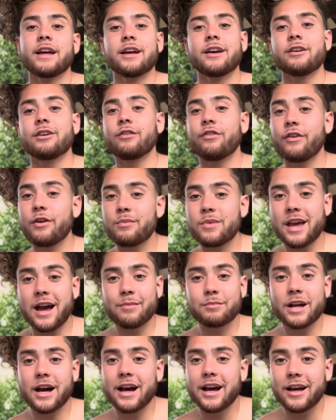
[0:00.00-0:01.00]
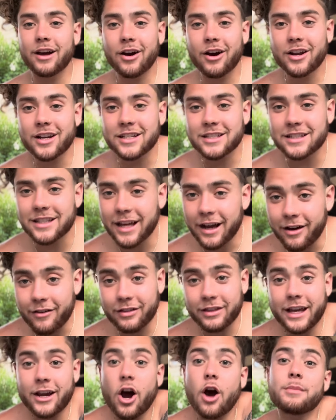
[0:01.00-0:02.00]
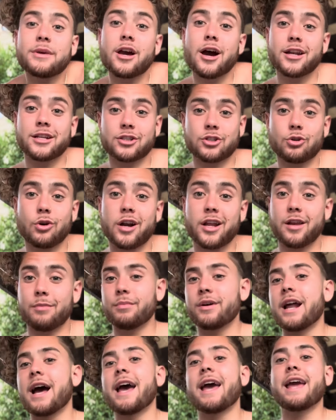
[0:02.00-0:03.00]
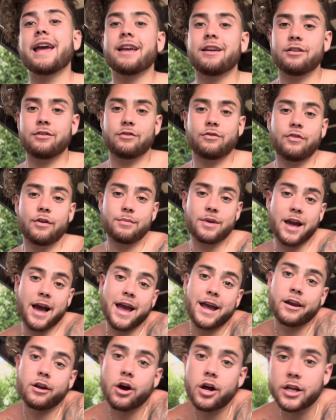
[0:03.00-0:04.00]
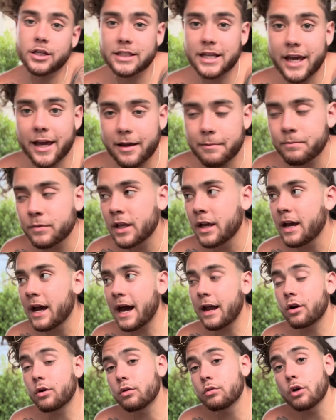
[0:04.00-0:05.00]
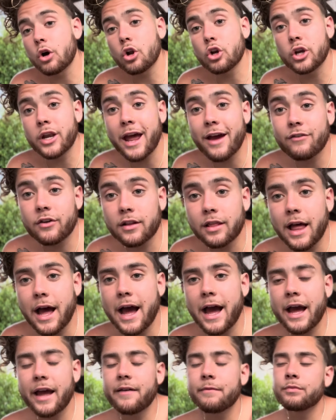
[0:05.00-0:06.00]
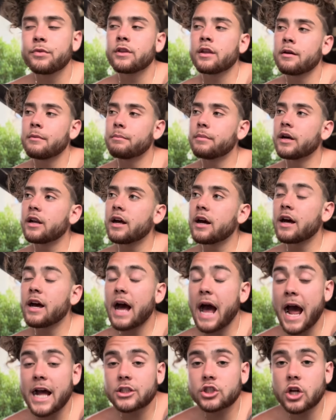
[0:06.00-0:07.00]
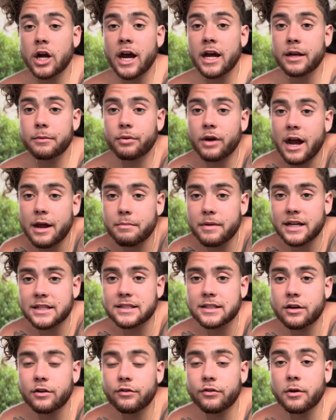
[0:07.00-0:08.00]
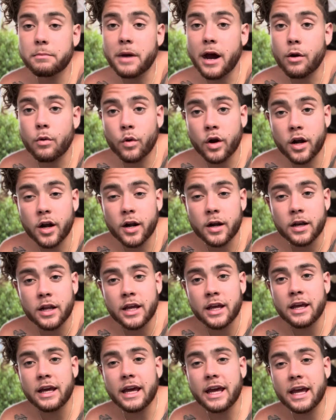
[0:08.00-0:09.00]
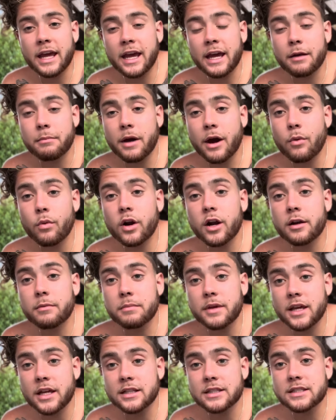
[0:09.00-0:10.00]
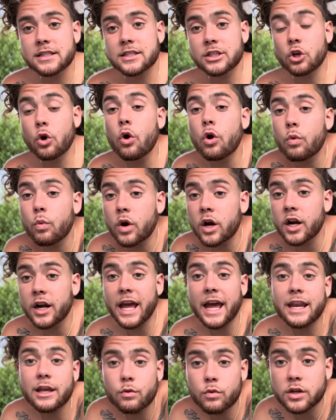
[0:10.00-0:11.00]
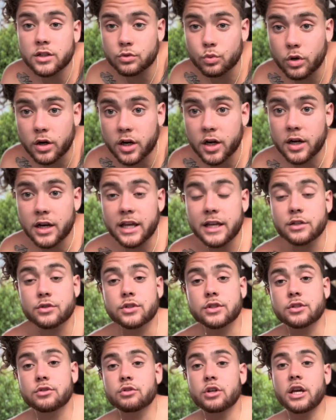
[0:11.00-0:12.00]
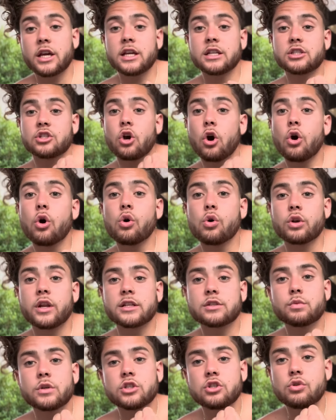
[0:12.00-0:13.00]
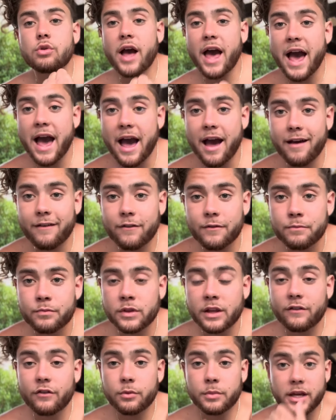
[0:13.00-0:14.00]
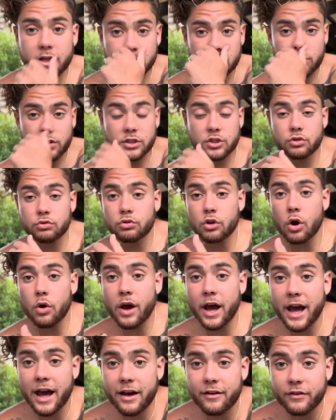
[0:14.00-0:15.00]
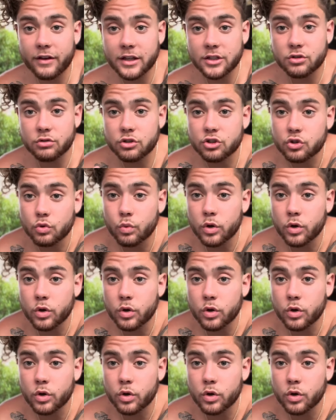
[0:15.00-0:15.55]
you feel me? I'm not honest. They call me Honest Jordan, but I ain't, you feel me? I ain't Honest Abe. I don't never lie. But I try to pride myself on my word. And my word means your word, anyone's word, is gold. That's what you have. Feel me? As soon as your